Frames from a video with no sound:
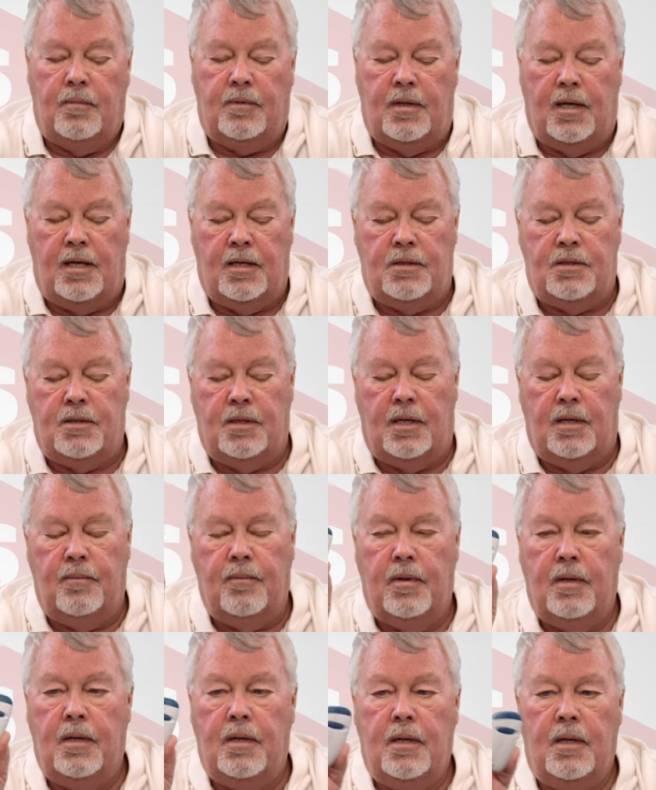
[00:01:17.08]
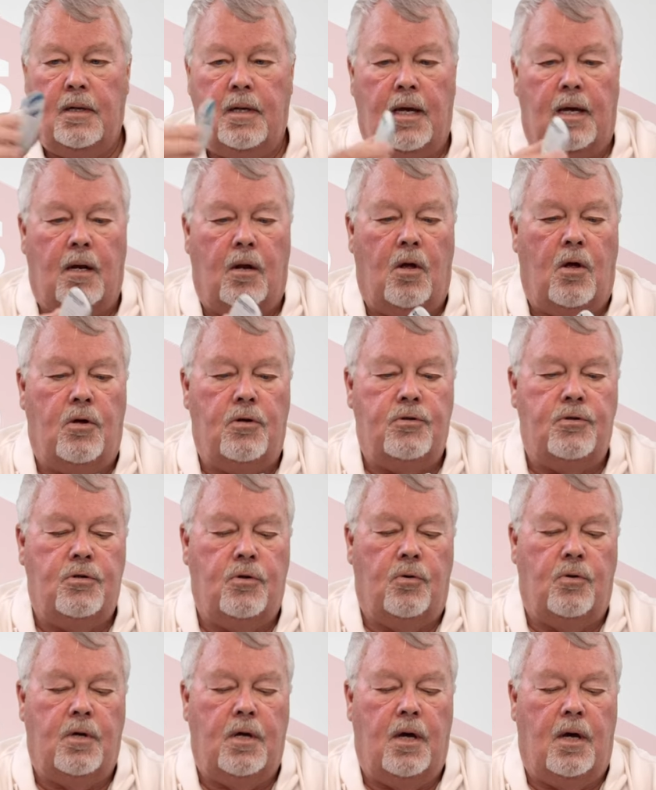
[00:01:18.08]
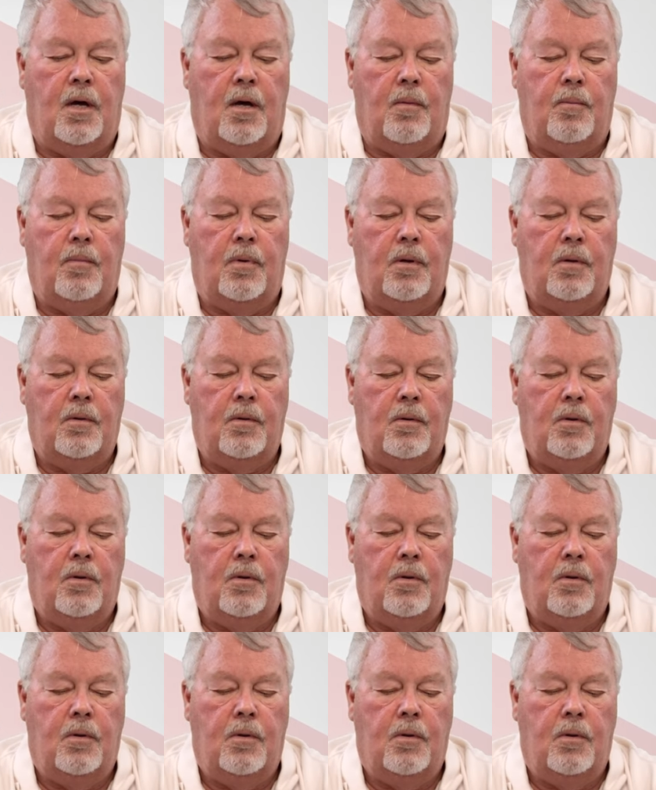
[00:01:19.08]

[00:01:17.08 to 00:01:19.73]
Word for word: That's it. That'll also come